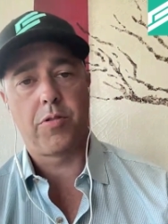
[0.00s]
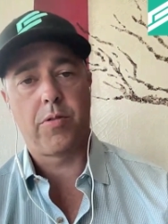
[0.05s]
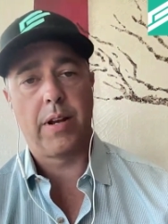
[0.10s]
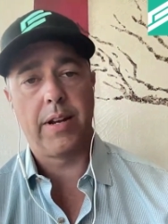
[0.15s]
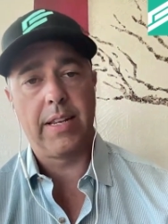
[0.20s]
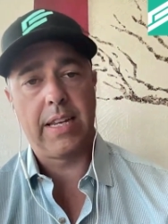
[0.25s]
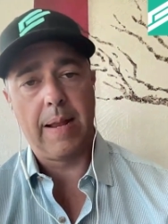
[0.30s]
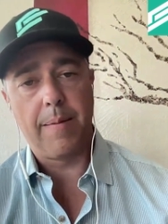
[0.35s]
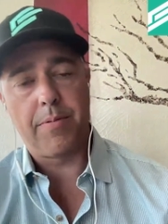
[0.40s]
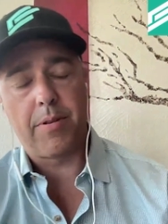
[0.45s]

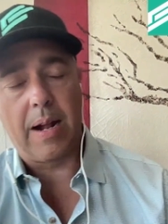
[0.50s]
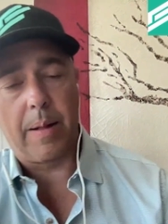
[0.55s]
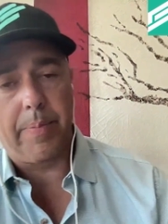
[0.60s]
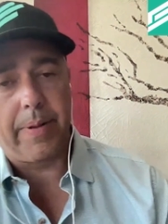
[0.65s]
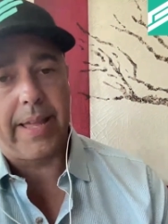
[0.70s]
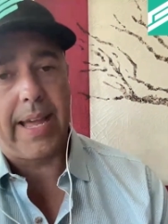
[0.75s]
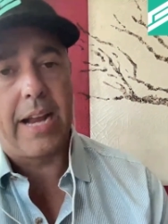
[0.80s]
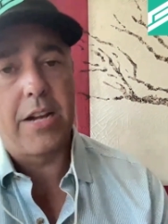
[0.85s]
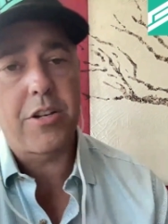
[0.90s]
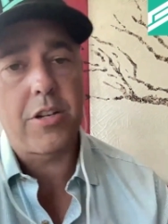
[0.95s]
trying to keep their
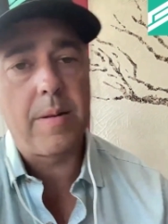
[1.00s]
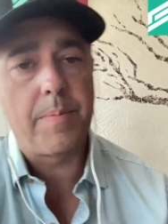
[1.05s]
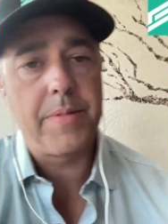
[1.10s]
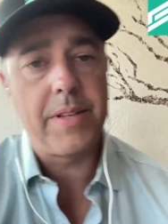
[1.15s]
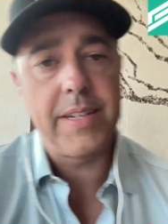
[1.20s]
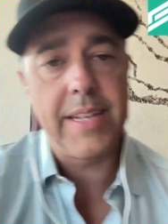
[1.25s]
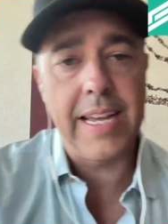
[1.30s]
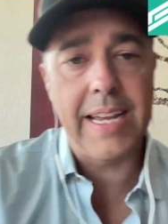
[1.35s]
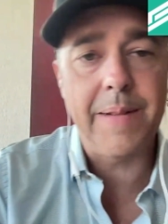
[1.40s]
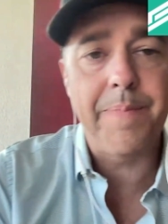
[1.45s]
application up
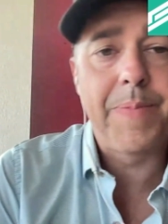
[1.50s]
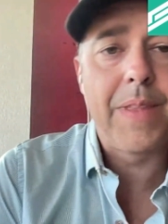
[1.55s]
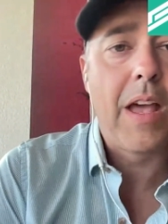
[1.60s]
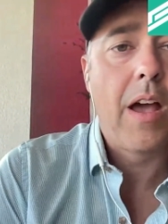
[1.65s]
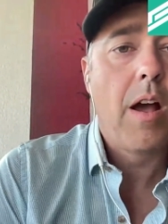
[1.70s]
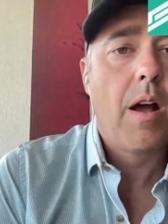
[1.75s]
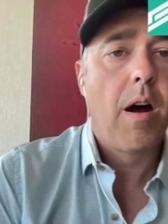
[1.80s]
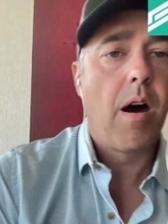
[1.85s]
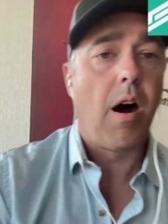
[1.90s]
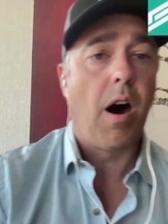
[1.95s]
to date.
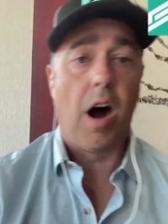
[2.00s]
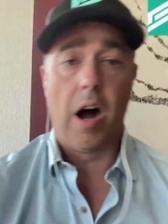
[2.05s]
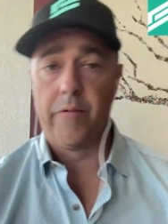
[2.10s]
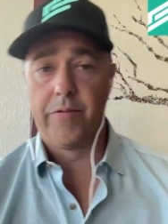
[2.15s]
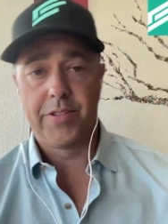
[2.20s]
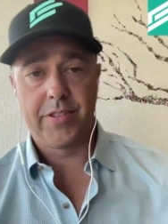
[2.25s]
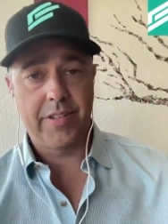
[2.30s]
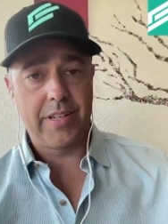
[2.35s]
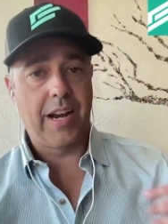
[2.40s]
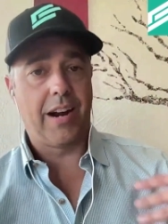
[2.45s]

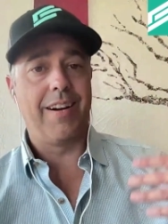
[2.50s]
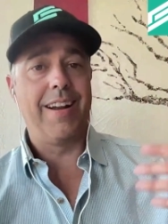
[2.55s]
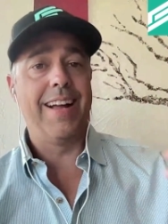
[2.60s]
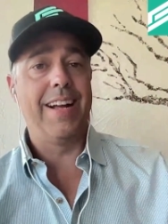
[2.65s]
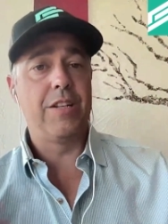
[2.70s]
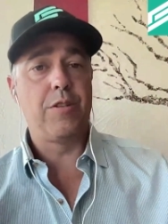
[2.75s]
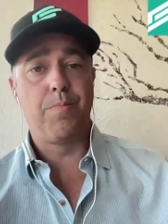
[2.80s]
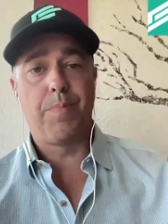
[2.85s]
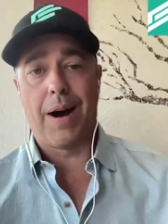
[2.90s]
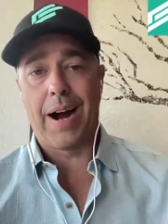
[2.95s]
Obviously, our
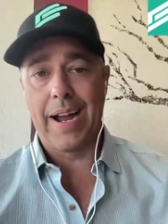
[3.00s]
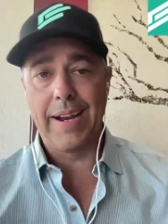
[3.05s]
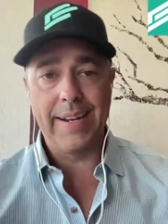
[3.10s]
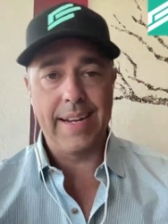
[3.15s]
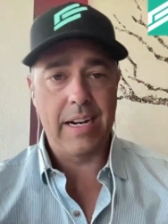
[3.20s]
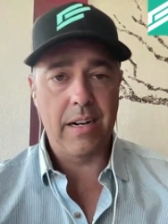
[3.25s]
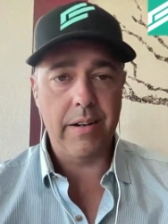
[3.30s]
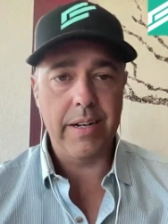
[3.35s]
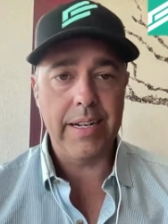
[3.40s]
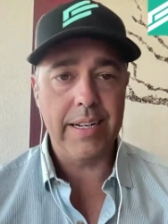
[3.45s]
edge
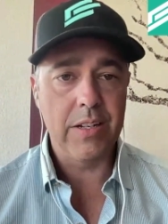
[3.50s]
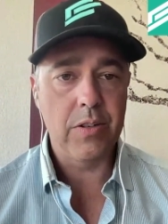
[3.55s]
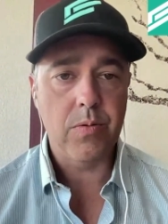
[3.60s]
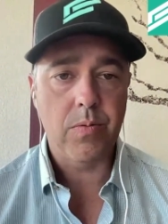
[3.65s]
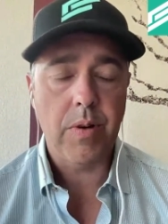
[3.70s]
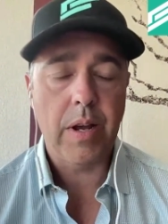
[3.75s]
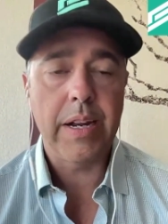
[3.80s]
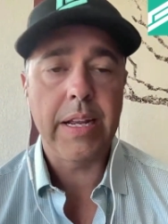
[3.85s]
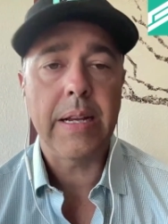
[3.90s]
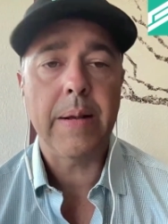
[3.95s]
binary is
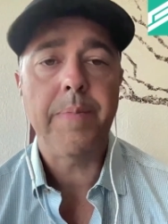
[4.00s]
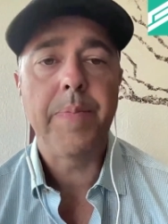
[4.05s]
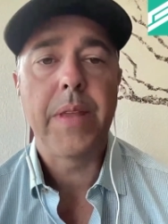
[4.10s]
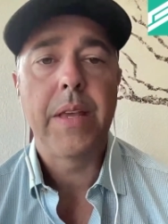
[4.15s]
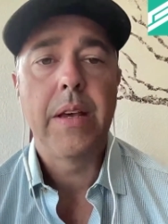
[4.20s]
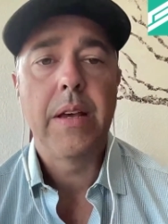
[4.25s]
running,